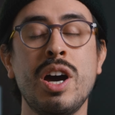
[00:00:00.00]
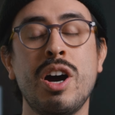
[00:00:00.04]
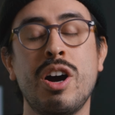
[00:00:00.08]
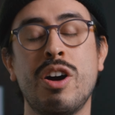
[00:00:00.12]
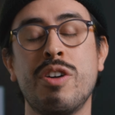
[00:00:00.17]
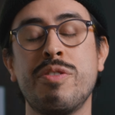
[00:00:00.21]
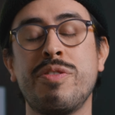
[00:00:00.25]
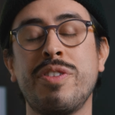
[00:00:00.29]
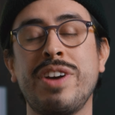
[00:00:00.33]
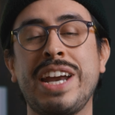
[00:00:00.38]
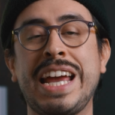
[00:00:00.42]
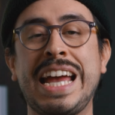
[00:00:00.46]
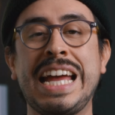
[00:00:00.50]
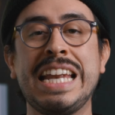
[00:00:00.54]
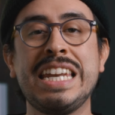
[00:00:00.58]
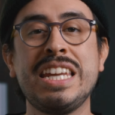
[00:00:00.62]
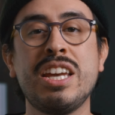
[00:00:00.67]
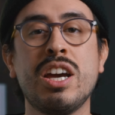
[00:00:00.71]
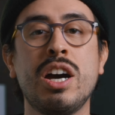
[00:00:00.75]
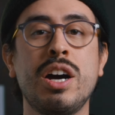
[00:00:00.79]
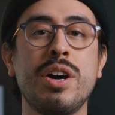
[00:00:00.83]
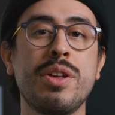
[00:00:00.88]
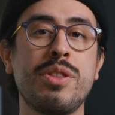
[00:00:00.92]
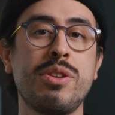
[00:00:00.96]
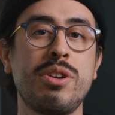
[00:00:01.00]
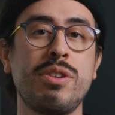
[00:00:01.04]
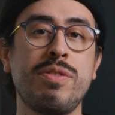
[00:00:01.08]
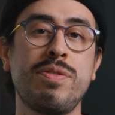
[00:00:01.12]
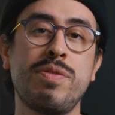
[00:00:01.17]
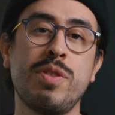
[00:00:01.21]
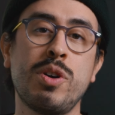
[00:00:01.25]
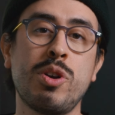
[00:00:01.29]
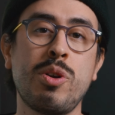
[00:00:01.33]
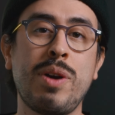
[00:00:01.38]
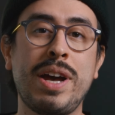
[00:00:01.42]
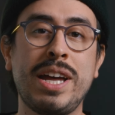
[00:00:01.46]
over any other
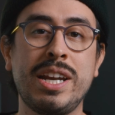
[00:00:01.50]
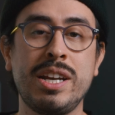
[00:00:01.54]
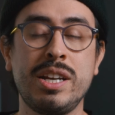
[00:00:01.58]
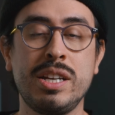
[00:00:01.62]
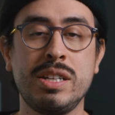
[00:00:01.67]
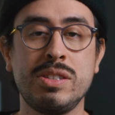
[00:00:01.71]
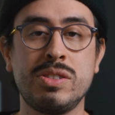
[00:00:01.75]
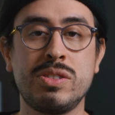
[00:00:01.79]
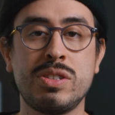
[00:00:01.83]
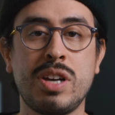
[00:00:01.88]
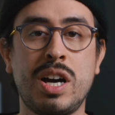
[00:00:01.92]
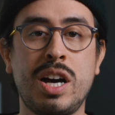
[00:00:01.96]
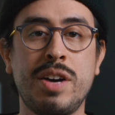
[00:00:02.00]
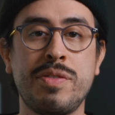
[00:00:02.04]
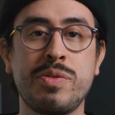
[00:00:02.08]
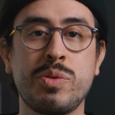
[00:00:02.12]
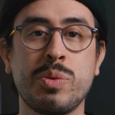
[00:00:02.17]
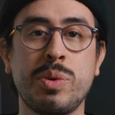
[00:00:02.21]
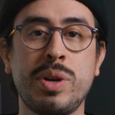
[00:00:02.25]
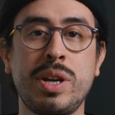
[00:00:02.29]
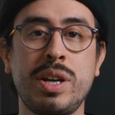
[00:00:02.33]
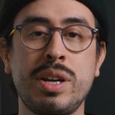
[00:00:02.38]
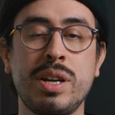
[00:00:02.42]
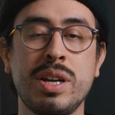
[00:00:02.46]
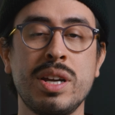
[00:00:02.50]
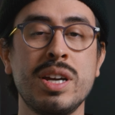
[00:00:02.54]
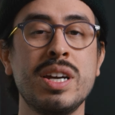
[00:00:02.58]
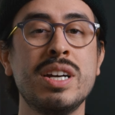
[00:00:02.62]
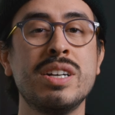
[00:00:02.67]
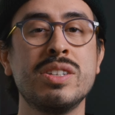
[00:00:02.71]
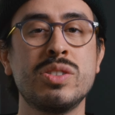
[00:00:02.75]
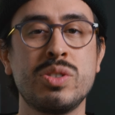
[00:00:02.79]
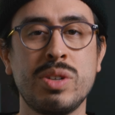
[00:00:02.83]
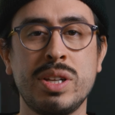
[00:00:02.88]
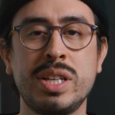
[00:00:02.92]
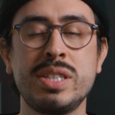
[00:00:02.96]
photo editing software.
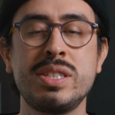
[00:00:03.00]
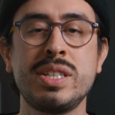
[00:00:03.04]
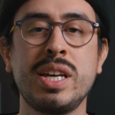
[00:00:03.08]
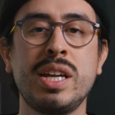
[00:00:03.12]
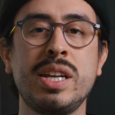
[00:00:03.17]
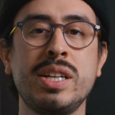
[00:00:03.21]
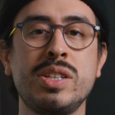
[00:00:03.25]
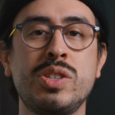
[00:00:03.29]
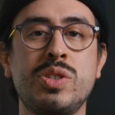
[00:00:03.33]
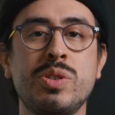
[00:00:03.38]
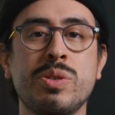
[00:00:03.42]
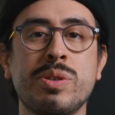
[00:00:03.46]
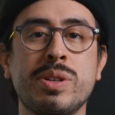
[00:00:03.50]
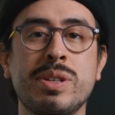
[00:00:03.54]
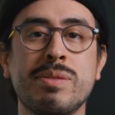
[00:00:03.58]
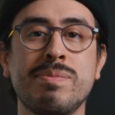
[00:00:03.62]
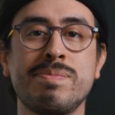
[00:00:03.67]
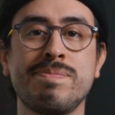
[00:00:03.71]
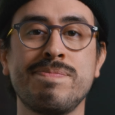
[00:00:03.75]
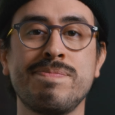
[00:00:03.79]
So let's get into it.